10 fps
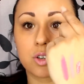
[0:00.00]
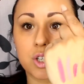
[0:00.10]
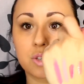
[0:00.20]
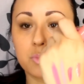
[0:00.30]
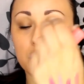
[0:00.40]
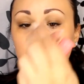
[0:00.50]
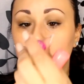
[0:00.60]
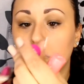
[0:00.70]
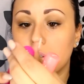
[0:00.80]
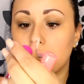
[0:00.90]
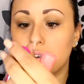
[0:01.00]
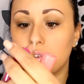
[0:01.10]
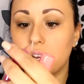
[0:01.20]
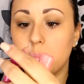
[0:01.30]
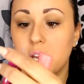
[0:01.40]
They're smooth, they're
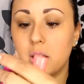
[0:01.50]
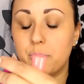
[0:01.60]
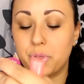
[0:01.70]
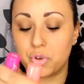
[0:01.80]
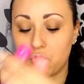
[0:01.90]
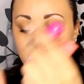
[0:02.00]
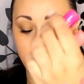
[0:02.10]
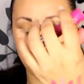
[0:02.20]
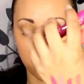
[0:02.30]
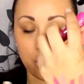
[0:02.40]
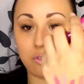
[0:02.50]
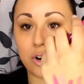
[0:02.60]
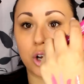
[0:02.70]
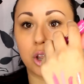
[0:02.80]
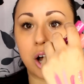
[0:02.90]
creamy, but they're not
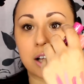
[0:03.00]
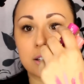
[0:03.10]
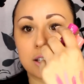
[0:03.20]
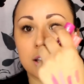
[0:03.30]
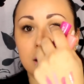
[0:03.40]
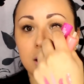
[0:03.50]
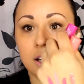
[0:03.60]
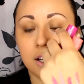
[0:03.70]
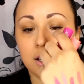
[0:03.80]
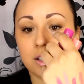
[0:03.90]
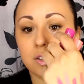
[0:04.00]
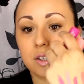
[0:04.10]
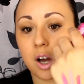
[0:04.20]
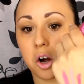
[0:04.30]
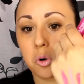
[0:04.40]
over glossy.
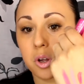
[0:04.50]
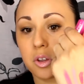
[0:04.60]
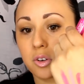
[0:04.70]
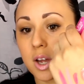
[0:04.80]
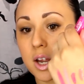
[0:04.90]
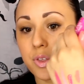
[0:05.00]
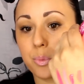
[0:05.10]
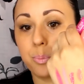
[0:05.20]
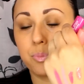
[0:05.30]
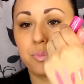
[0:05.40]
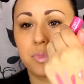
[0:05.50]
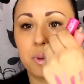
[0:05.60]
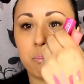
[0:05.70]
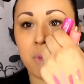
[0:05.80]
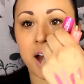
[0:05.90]
So they're like the,
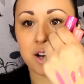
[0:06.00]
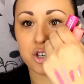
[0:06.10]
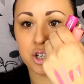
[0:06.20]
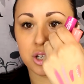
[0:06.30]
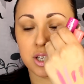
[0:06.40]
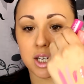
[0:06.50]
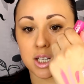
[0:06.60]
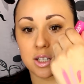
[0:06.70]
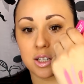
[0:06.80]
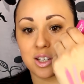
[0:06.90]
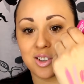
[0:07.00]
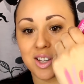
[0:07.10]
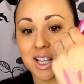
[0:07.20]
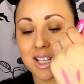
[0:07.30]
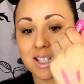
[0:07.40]
the match to these. You know,
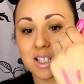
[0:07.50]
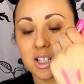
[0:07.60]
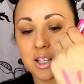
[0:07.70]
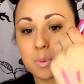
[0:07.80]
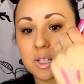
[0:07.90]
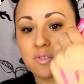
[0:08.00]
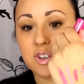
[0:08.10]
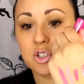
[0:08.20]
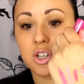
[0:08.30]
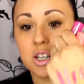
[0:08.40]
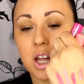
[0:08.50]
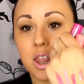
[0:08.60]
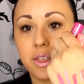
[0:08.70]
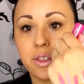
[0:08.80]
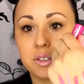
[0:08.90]
like this is the lipstick version,
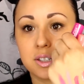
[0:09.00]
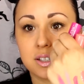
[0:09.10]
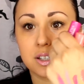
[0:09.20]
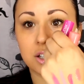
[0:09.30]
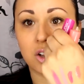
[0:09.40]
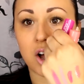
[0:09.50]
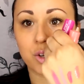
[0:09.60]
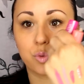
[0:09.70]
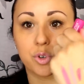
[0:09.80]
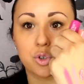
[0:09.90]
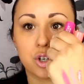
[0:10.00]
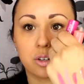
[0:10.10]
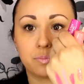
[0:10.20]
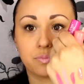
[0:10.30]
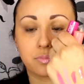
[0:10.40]
this is the gloss
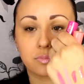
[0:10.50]
version.